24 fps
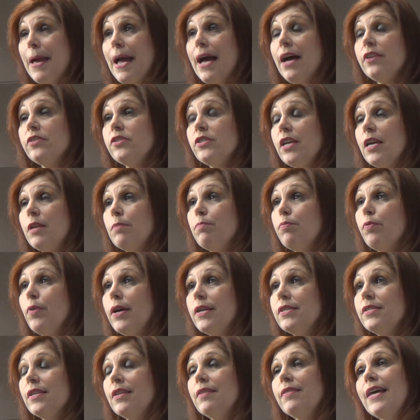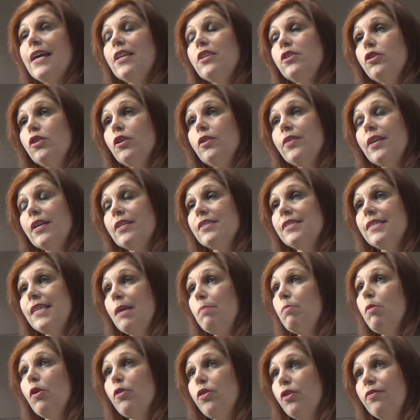past and present, that took that
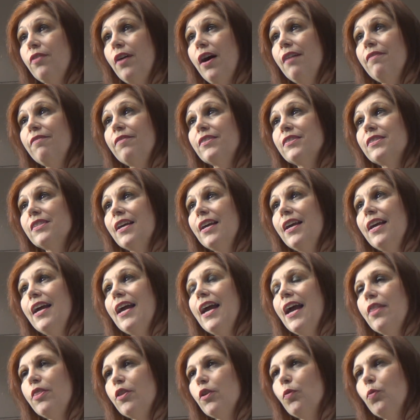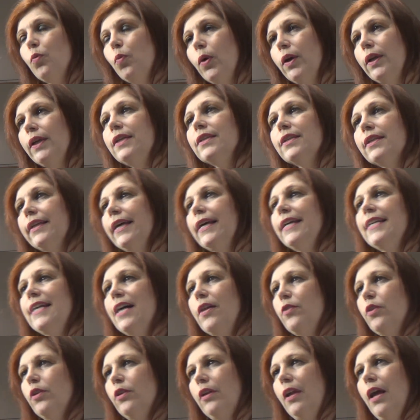same oath of office, and they're willing to lay
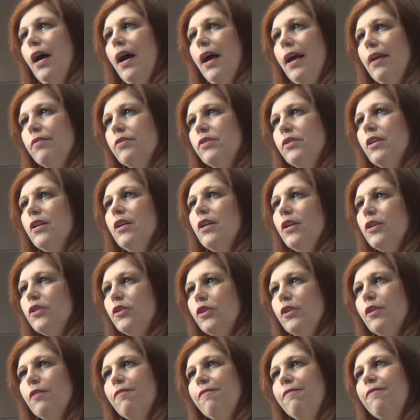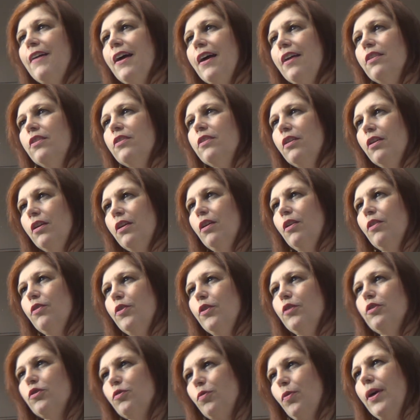down their lives to defend
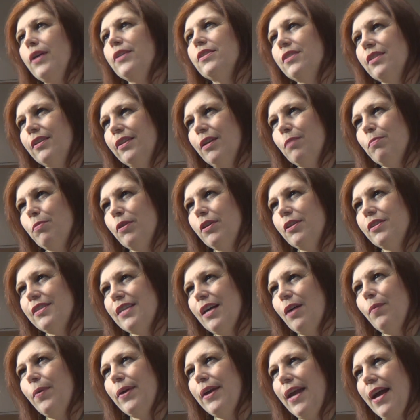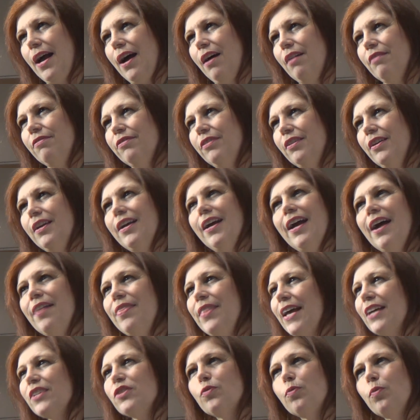those rights and liberties that we have.
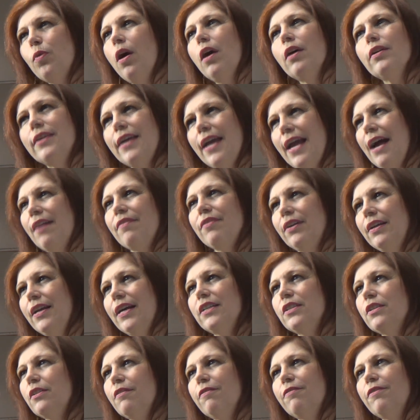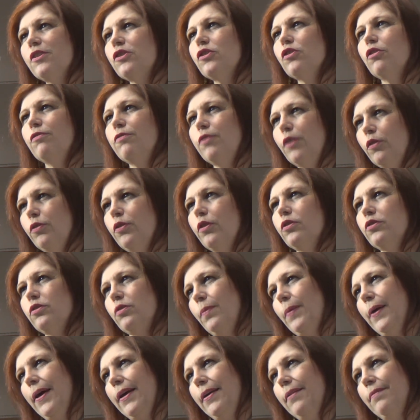And that's wrong to have an elected official vote those
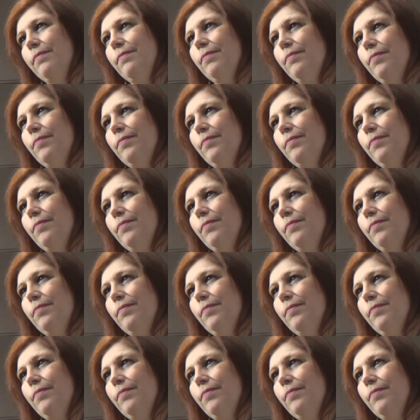away.